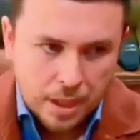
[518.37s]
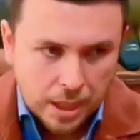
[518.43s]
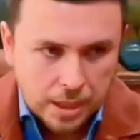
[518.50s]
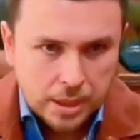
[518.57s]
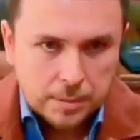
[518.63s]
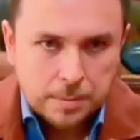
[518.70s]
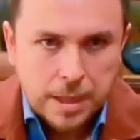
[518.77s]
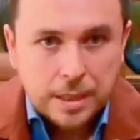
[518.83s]

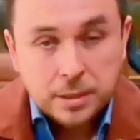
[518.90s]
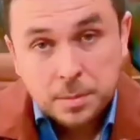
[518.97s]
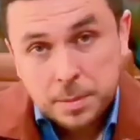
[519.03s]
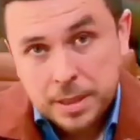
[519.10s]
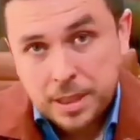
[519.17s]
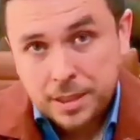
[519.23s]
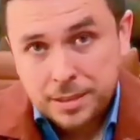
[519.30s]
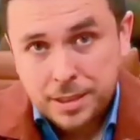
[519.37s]
And that's
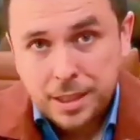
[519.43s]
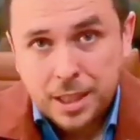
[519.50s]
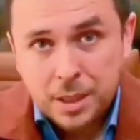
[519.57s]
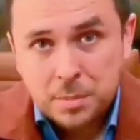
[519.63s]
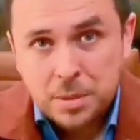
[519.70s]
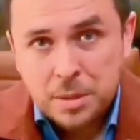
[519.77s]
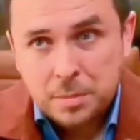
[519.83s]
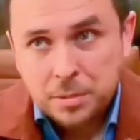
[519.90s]
because a lot
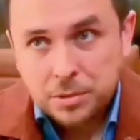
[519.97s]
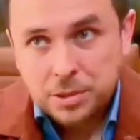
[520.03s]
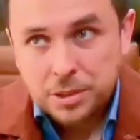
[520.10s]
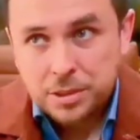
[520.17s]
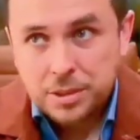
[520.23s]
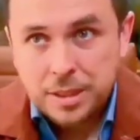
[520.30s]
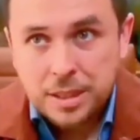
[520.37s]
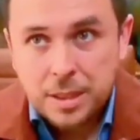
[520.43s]
of people
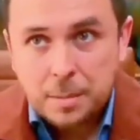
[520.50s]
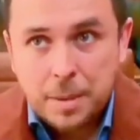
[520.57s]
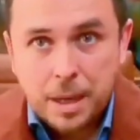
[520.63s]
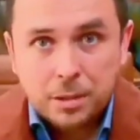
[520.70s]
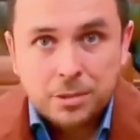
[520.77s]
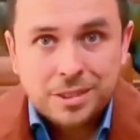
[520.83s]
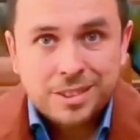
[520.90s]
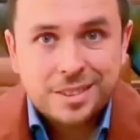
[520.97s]
just think
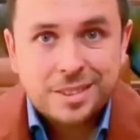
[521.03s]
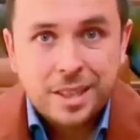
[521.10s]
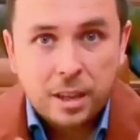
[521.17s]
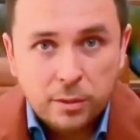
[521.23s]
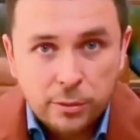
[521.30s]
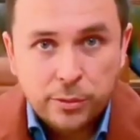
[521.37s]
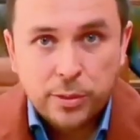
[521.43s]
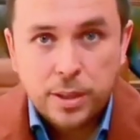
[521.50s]
about
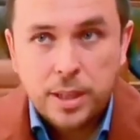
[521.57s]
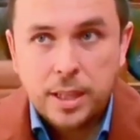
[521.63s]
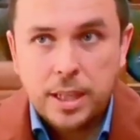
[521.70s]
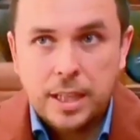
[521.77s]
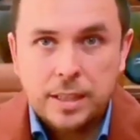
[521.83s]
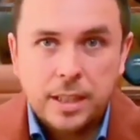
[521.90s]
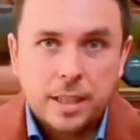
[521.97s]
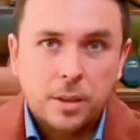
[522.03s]
self,
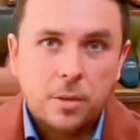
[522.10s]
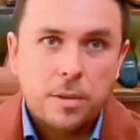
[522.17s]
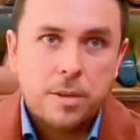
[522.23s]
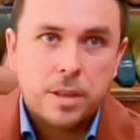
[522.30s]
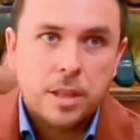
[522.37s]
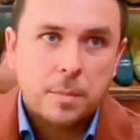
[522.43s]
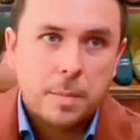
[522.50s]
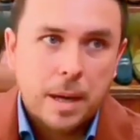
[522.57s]
and they don't
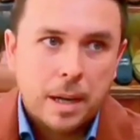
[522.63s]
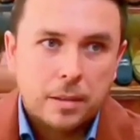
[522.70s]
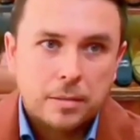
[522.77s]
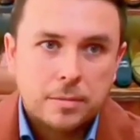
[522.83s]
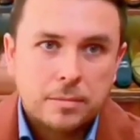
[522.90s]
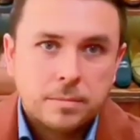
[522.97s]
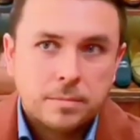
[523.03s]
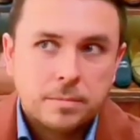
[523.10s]
think
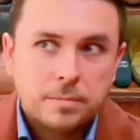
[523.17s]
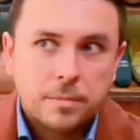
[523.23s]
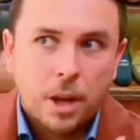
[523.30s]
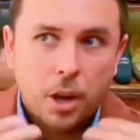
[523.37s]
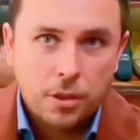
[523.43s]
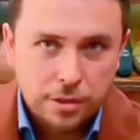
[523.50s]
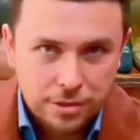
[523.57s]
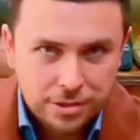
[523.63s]
about
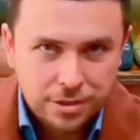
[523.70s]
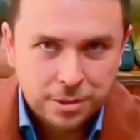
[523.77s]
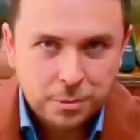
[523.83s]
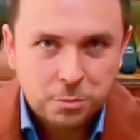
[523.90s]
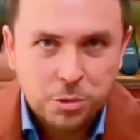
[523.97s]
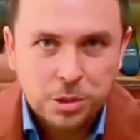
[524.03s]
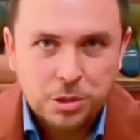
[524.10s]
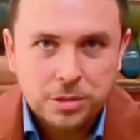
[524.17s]
others in the
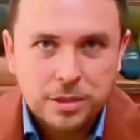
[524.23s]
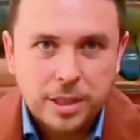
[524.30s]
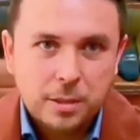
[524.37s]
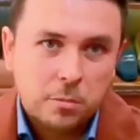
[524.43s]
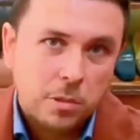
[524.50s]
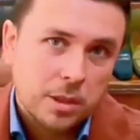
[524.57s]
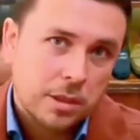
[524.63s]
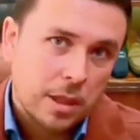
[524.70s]
world
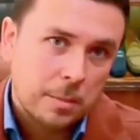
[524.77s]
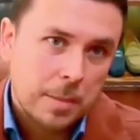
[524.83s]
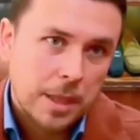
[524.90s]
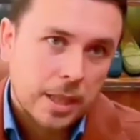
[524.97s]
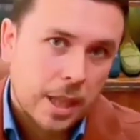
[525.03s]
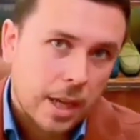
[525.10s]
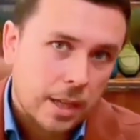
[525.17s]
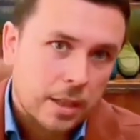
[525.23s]
and what they may
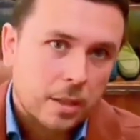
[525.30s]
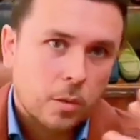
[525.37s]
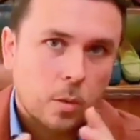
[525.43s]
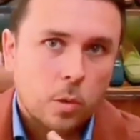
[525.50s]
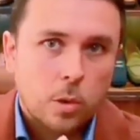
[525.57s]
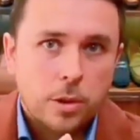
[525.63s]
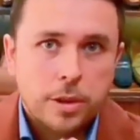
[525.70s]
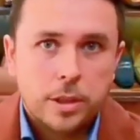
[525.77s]
like,
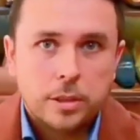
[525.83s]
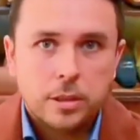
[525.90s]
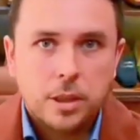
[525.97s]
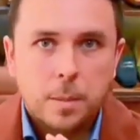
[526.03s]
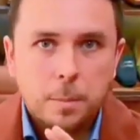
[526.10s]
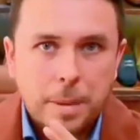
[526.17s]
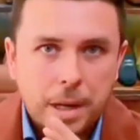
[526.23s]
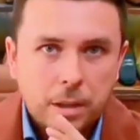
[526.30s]
or they're
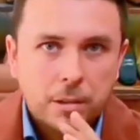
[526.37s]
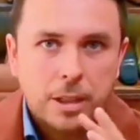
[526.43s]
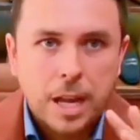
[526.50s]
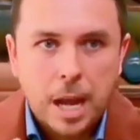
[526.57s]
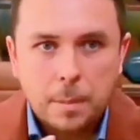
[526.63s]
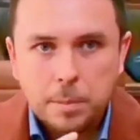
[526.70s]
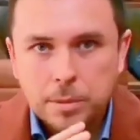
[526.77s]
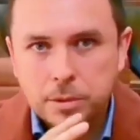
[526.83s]
comparing
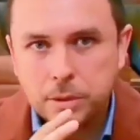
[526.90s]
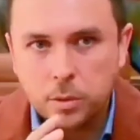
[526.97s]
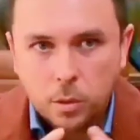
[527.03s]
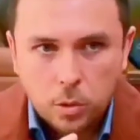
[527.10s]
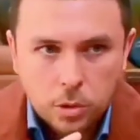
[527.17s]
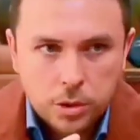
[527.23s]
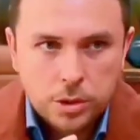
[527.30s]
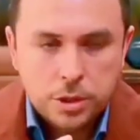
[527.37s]
apples and
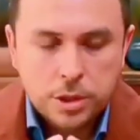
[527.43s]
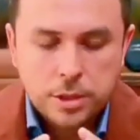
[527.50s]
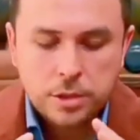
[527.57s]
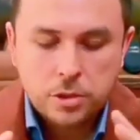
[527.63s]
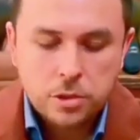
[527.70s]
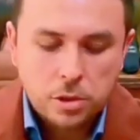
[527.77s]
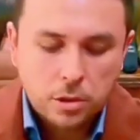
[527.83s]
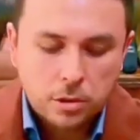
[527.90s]
oranges.
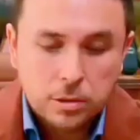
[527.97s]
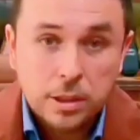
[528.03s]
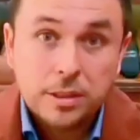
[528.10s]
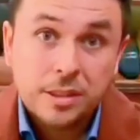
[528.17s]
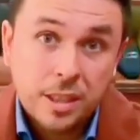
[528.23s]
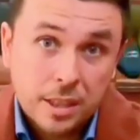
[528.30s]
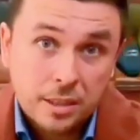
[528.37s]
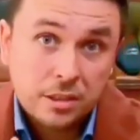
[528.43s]
So
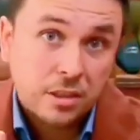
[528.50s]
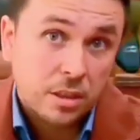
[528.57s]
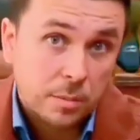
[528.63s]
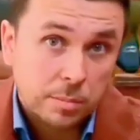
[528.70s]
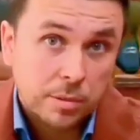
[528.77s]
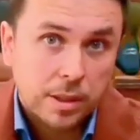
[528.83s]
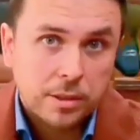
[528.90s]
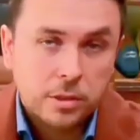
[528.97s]
let's get into the
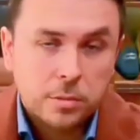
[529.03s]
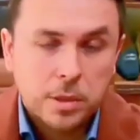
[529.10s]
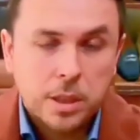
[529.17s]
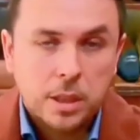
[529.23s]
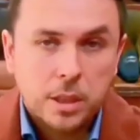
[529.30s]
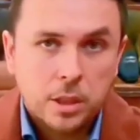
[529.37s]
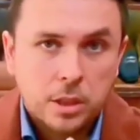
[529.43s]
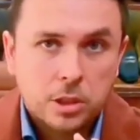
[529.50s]
price so we
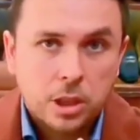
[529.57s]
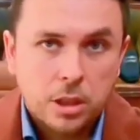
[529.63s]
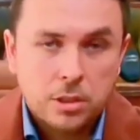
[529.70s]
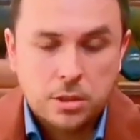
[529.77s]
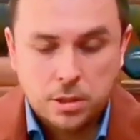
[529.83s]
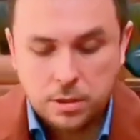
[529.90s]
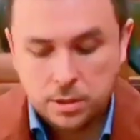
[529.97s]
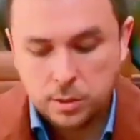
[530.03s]
can
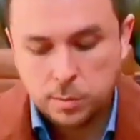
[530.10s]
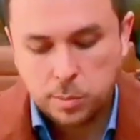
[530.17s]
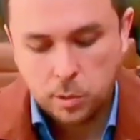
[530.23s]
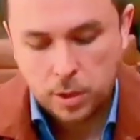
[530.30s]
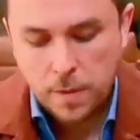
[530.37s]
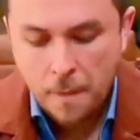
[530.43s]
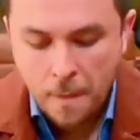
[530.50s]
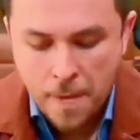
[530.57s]
touch on this point.